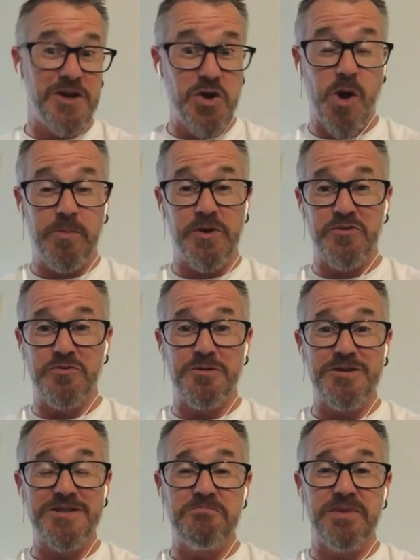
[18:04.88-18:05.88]
a copy of the Rule
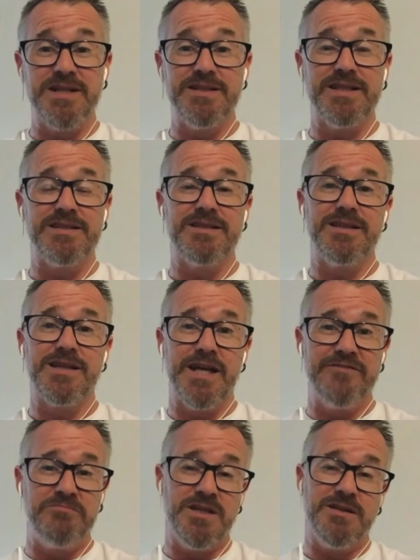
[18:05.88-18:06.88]
of Saint Benedict and
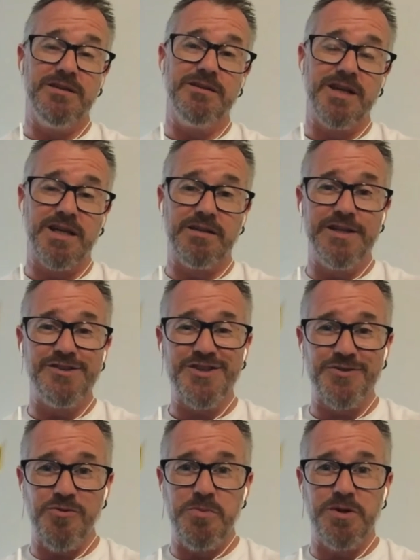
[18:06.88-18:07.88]
gave me a, a
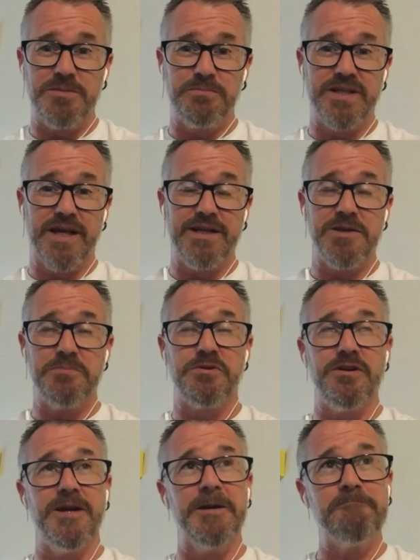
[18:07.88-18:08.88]
Glenstall book of daily
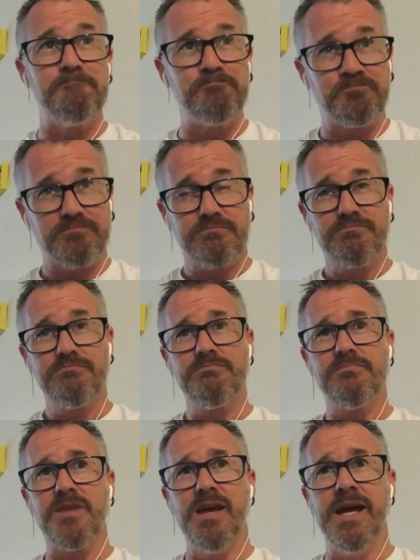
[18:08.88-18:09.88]
prayer.
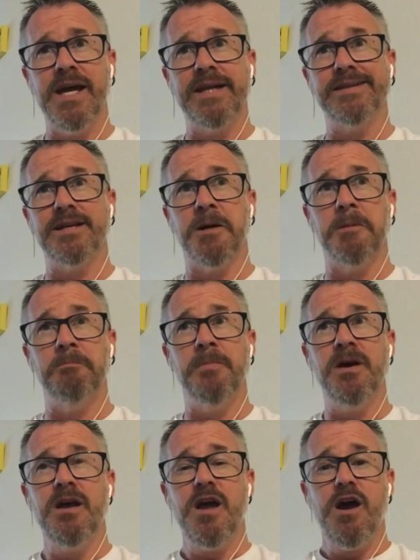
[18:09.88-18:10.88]
And um,
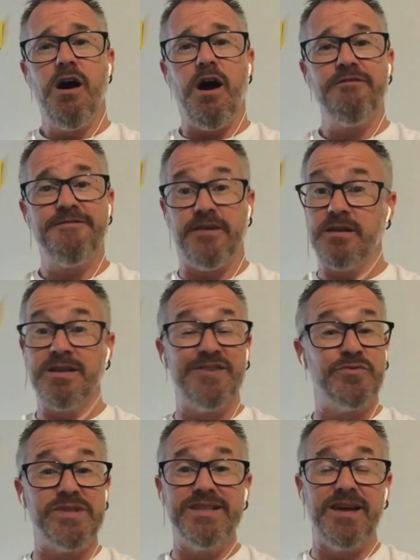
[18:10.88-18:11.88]
I fell in
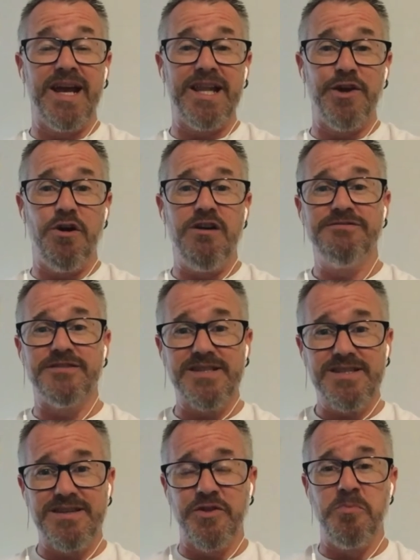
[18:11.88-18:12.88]
love with the daily
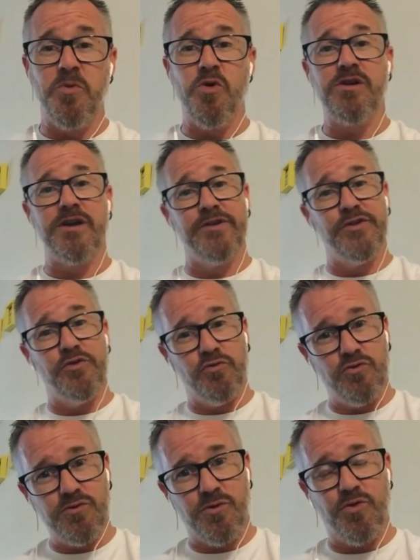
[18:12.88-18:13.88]
office. And the more I read the
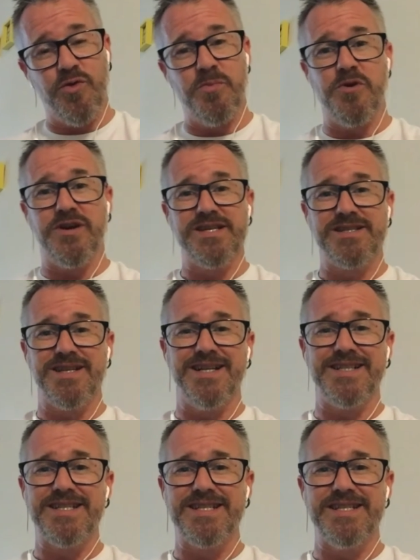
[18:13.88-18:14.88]
rule, the more I
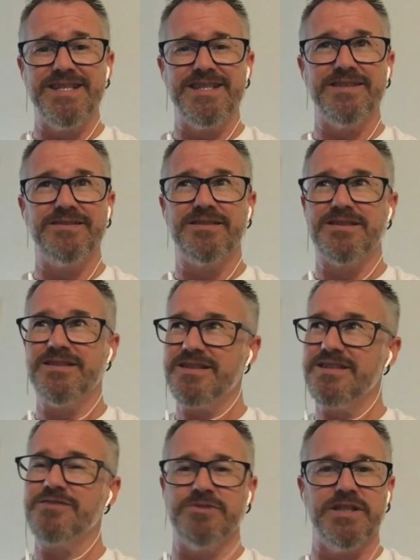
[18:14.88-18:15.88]
started to see that this
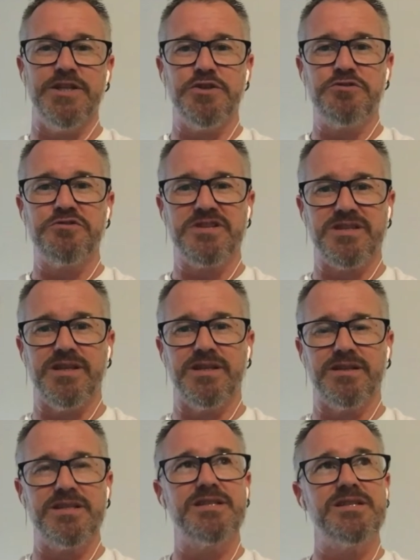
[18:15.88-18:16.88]
is really
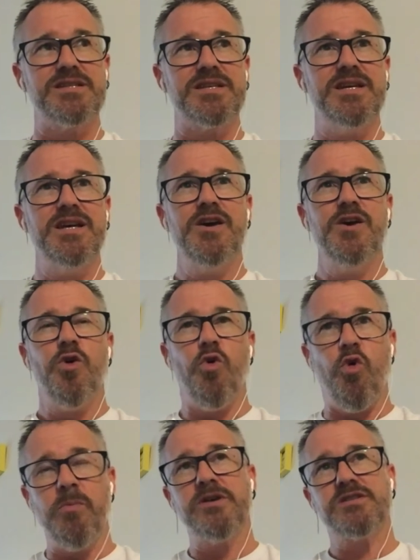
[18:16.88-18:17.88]
interesting. This is
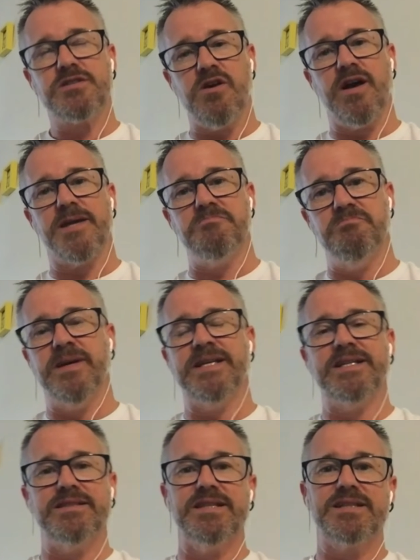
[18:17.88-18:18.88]
almost like
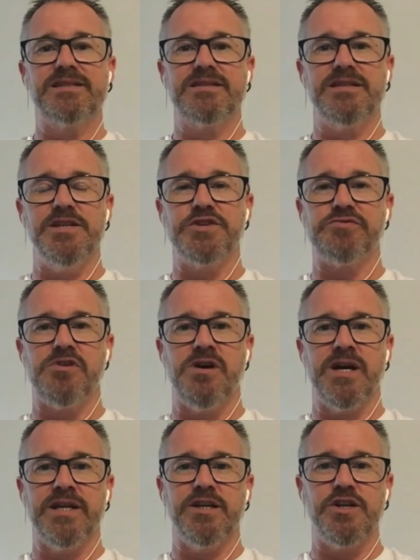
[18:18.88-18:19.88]
Benedict is
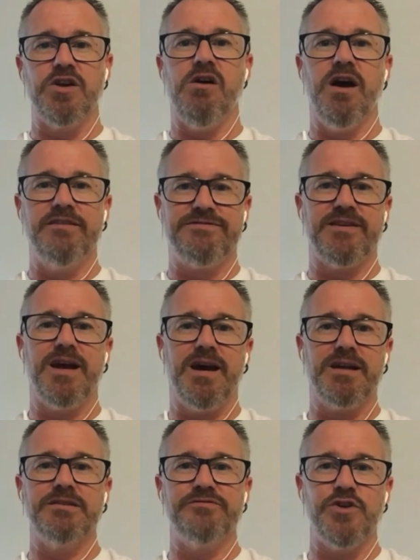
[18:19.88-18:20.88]
writing a guide for how
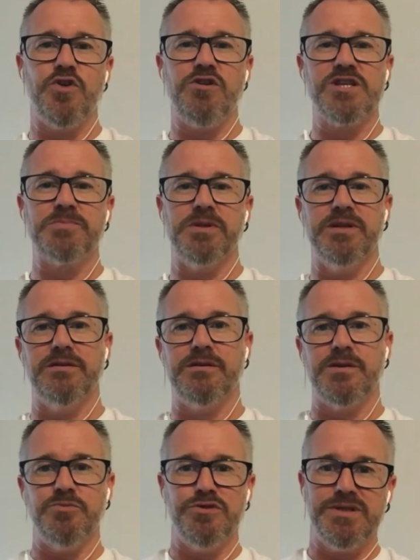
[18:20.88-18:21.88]
to live the gospel in
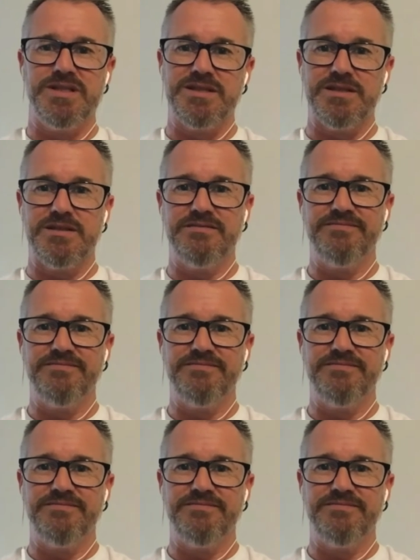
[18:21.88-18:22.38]
community.